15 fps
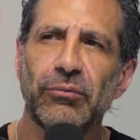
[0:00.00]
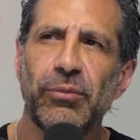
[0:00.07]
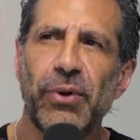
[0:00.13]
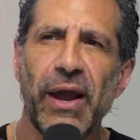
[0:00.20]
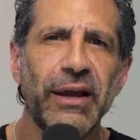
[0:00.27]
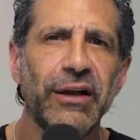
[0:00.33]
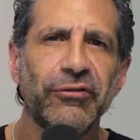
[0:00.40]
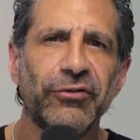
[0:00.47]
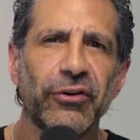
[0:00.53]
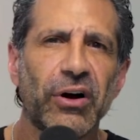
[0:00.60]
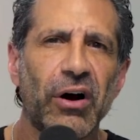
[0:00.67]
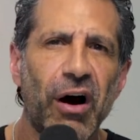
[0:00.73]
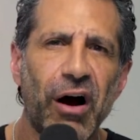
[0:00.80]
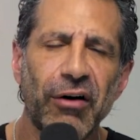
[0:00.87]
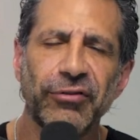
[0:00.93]
paying for
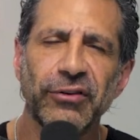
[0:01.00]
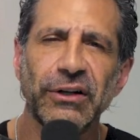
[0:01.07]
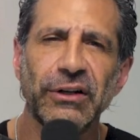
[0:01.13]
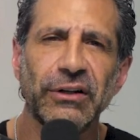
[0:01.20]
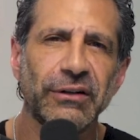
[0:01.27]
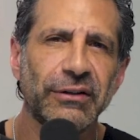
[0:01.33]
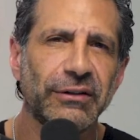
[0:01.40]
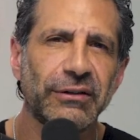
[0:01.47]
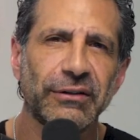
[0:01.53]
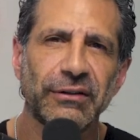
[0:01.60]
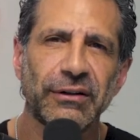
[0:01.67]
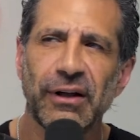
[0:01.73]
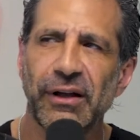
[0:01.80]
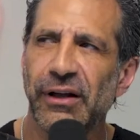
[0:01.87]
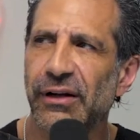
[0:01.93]
coffee
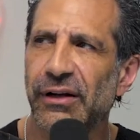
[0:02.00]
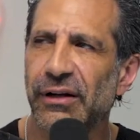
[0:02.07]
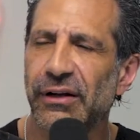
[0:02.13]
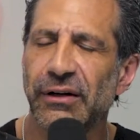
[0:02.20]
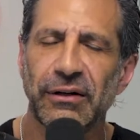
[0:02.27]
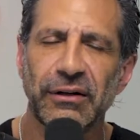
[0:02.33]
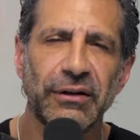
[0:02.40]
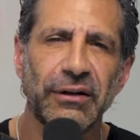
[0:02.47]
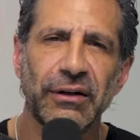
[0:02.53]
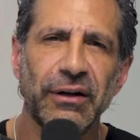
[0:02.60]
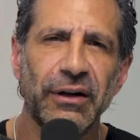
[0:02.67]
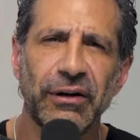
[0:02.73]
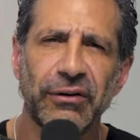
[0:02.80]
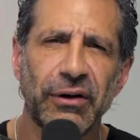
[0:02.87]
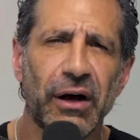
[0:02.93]
at a,
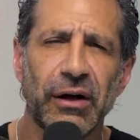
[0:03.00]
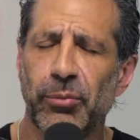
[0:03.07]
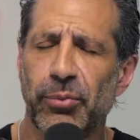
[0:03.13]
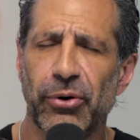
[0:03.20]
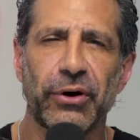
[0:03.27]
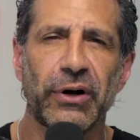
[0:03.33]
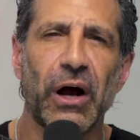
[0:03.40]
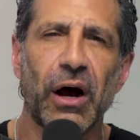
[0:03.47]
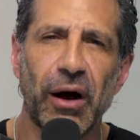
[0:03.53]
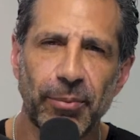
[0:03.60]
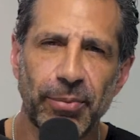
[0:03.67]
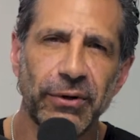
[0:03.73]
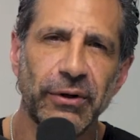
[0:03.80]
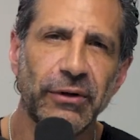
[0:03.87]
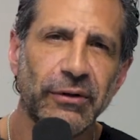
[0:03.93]
a per
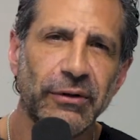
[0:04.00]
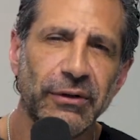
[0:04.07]
cup